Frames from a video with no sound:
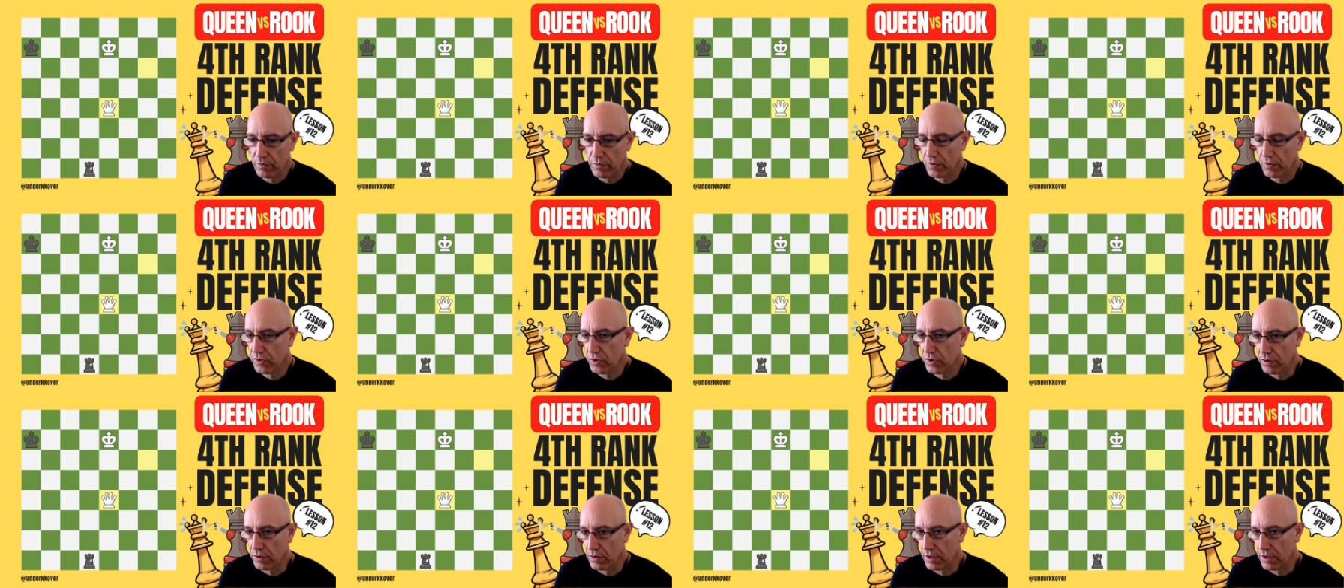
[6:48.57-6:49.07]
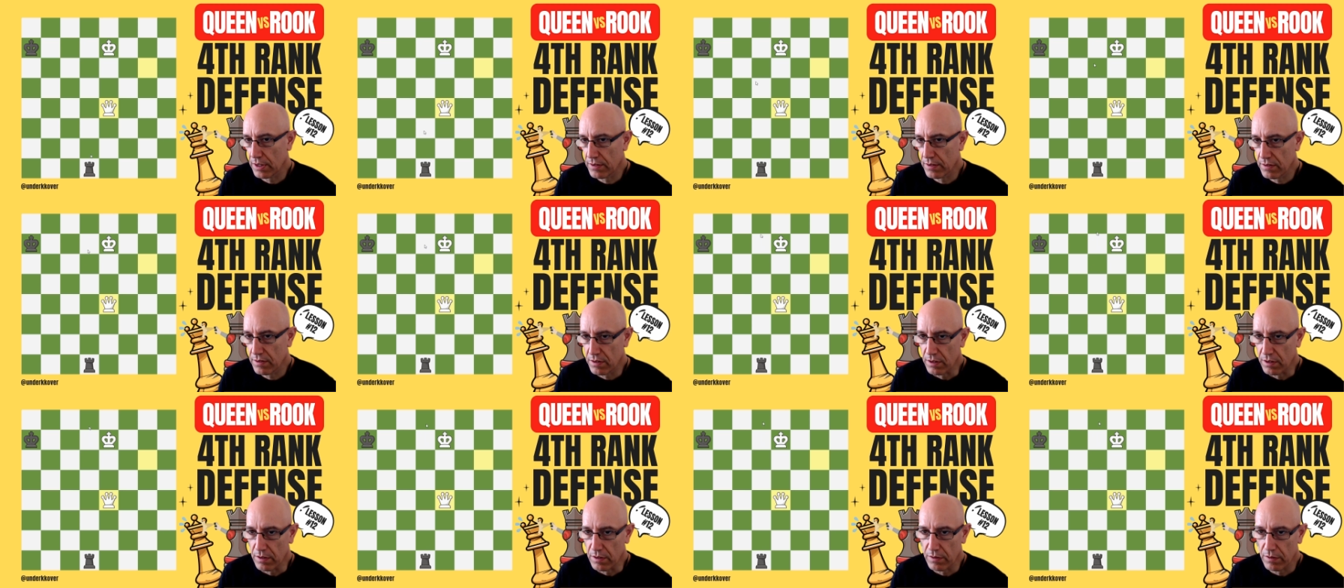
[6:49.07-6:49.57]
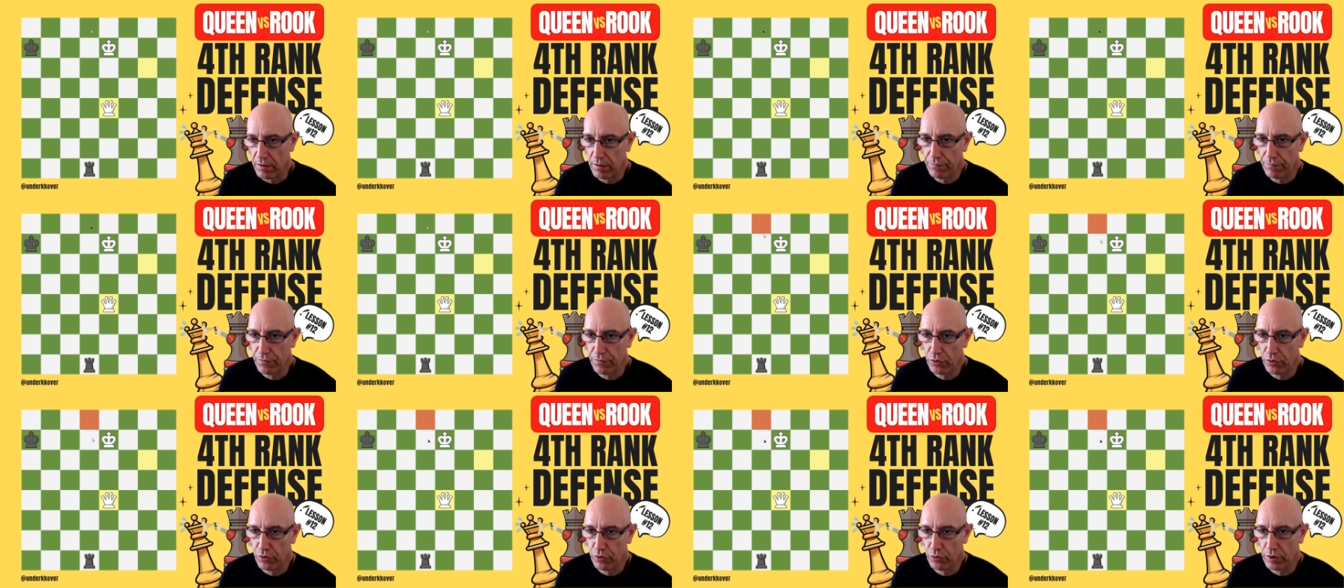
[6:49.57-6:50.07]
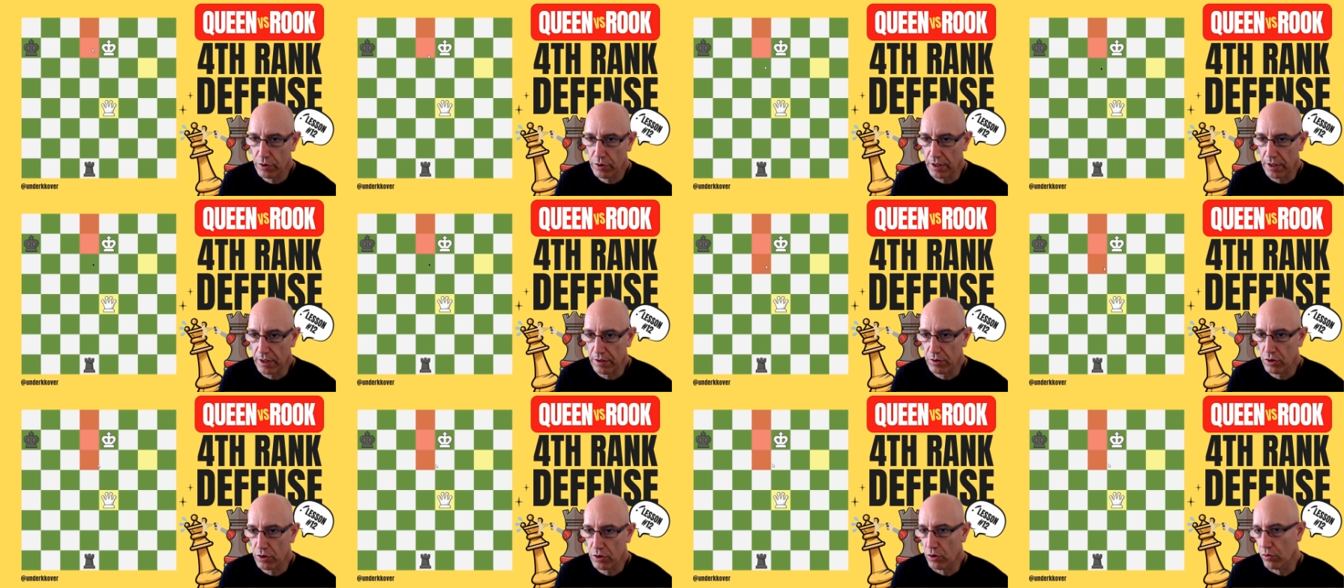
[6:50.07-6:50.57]
Let's see, if the rook
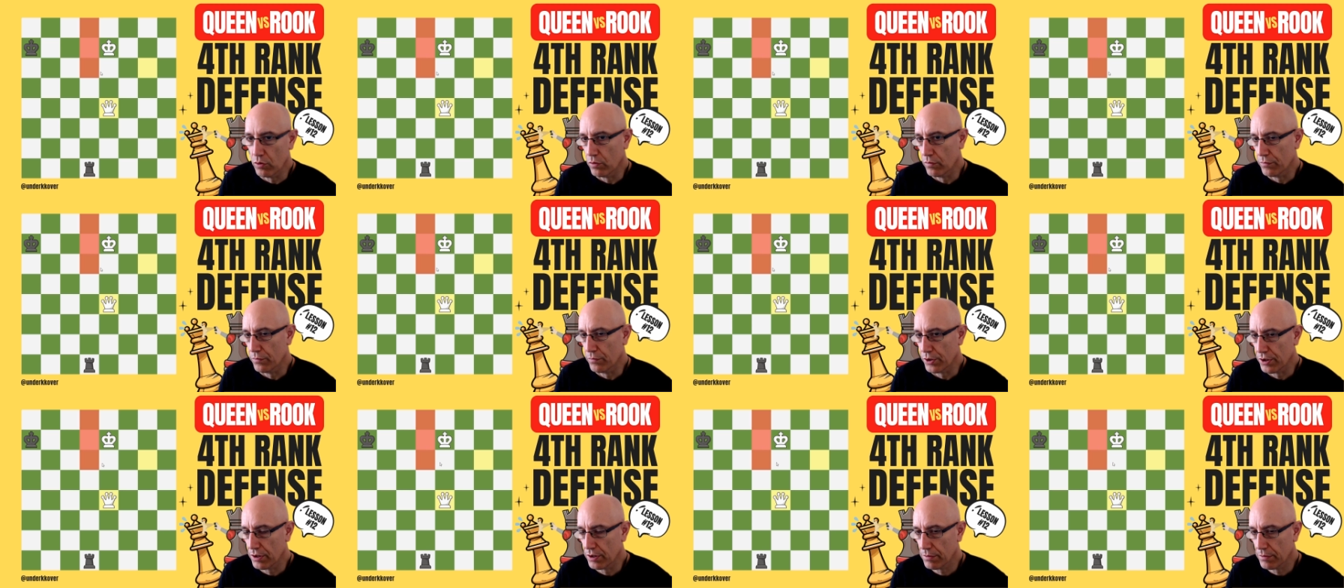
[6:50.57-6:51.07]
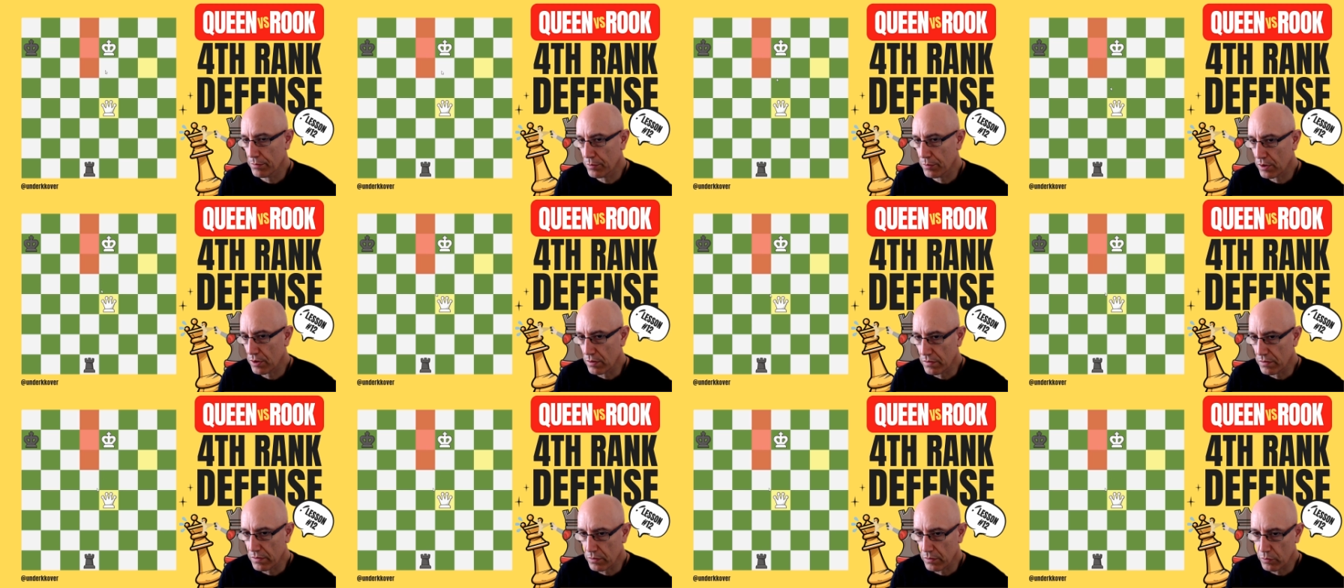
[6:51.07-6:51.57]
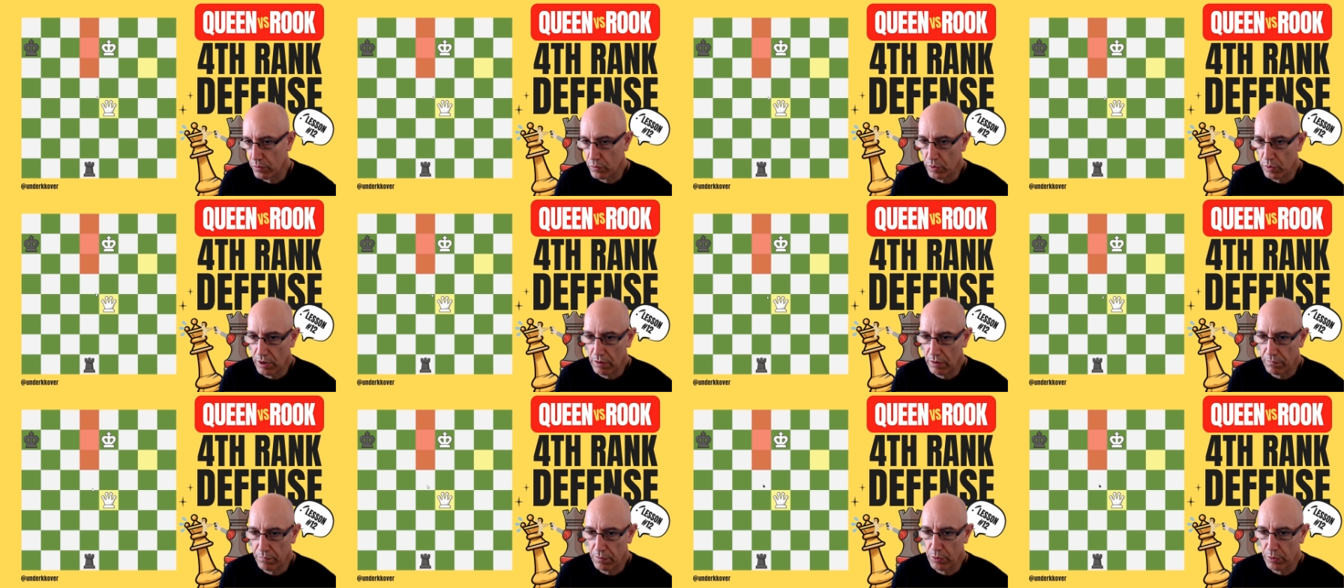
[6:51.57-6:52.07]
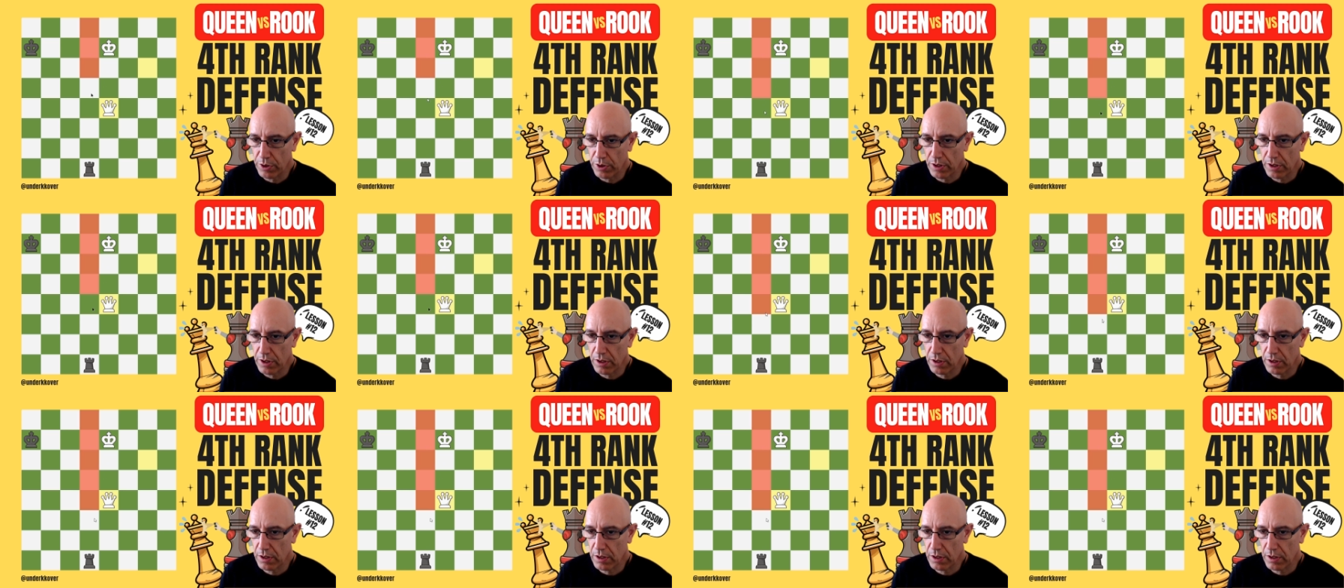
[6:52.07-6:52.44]
can't go over here because we have our king,